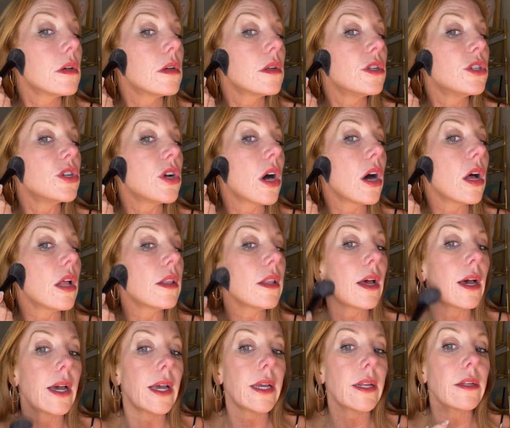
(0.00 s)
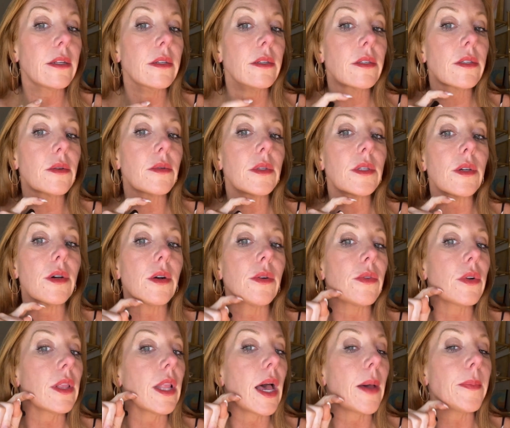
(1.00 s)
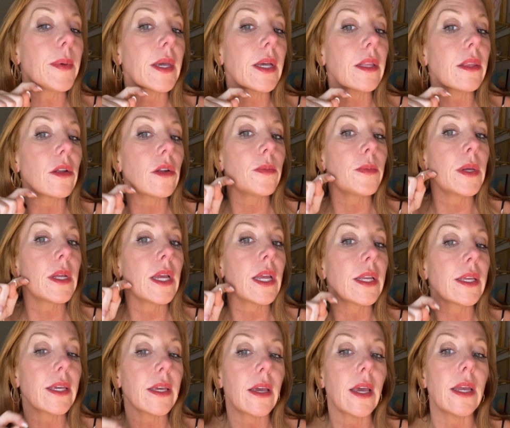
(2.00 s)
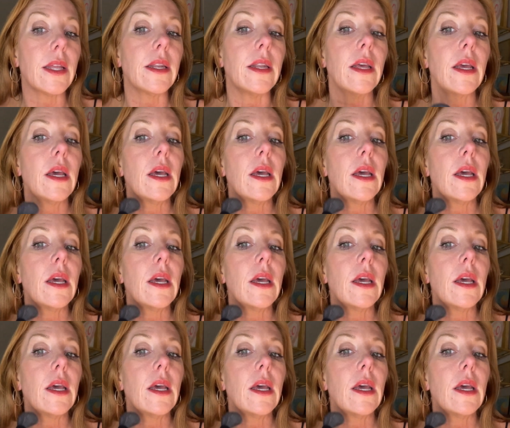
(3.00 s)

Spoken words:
jawline. So it's overlapping a little bit and